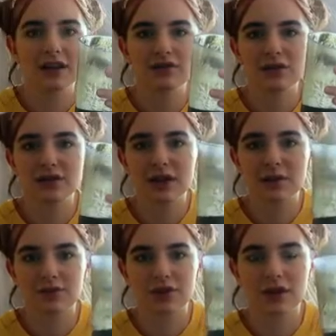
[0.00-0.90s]
literally looks like
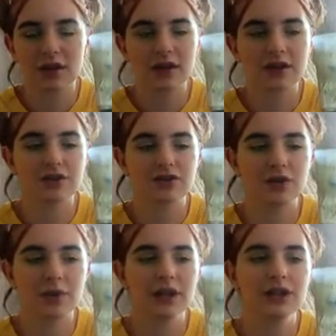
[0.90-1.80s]
I'm drinking like
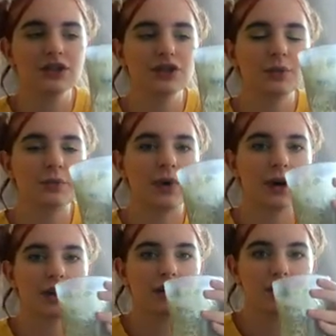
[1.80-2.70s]
sewage,
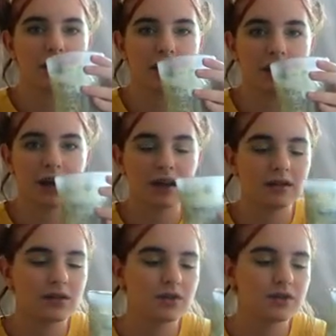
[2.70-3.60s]
but you can't get
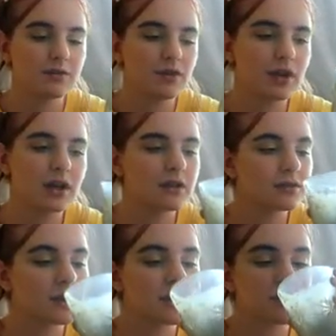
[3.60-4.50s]
cute smoothie
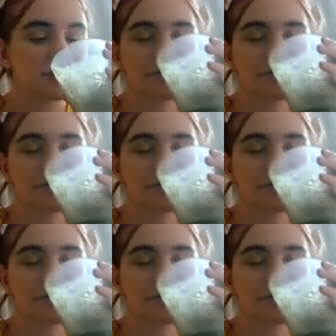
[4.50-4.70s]
colours when you put